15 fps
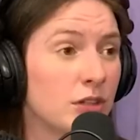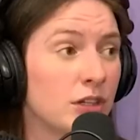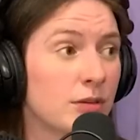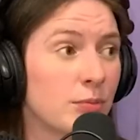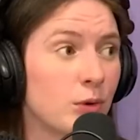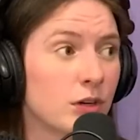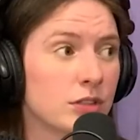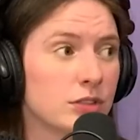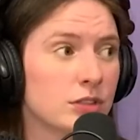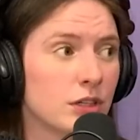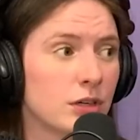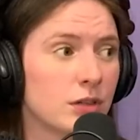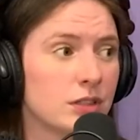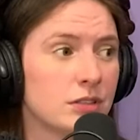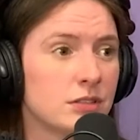more
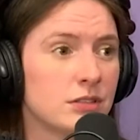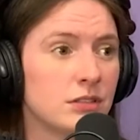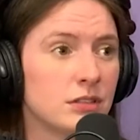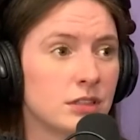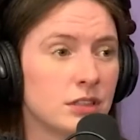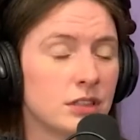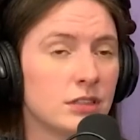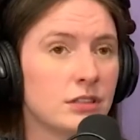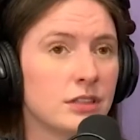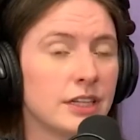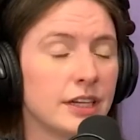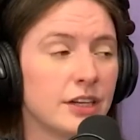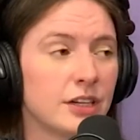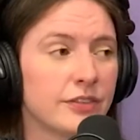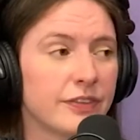so is literally
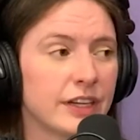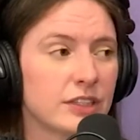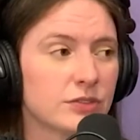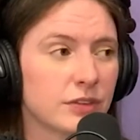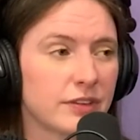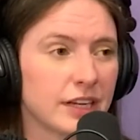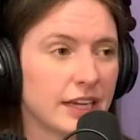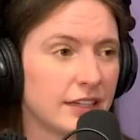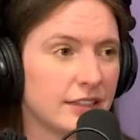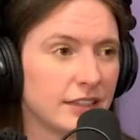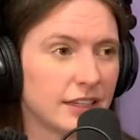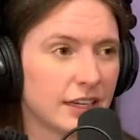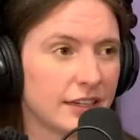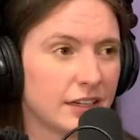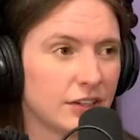interface from
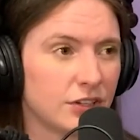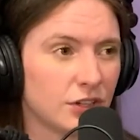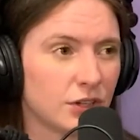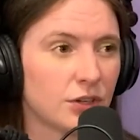1992.